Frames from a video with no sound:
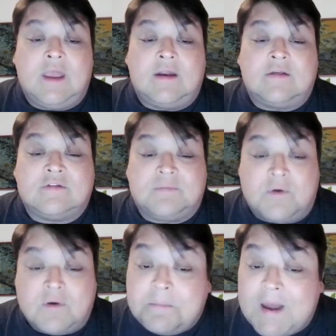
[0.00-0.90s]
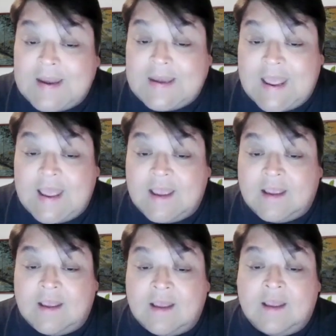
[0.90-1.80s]
and a smoke by
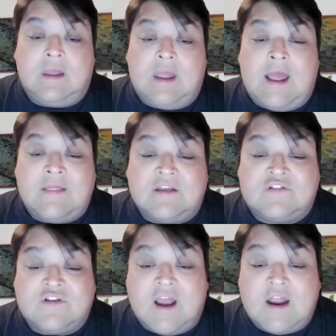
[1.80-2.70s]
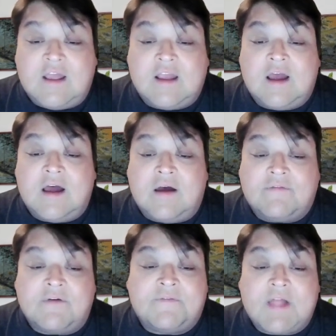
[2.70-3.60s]
day and the shining
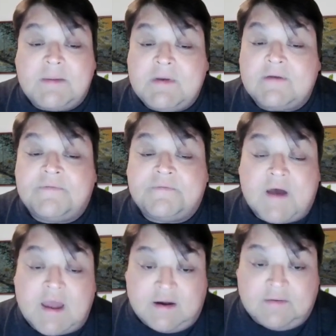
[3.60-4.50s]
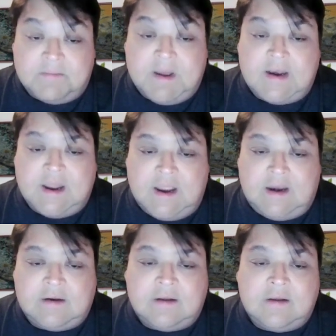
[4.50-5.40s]
of a flaming fire by
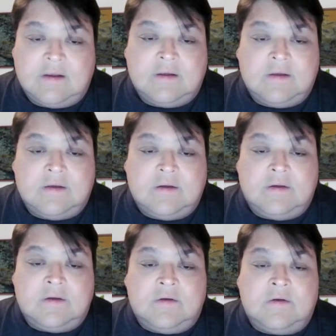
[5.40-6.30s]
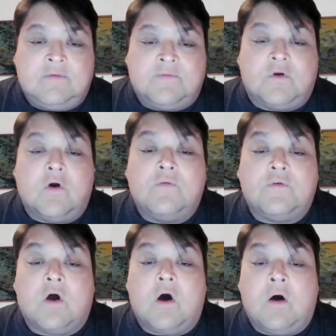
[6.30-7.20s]
night. For
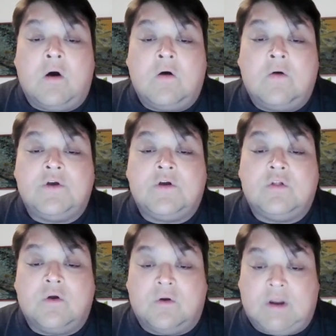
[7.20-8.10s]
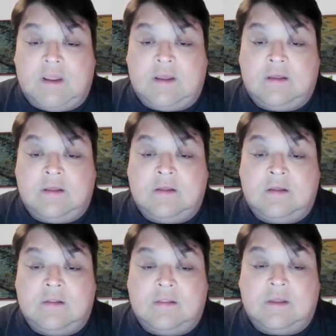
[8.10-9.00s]
over all the glory
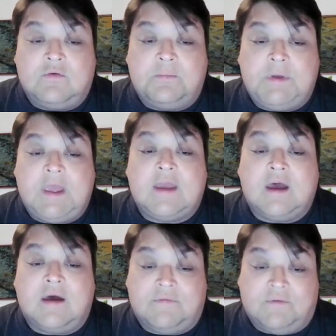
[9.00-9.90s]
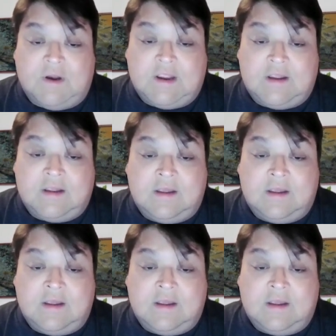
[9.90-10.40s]
there will be a covering.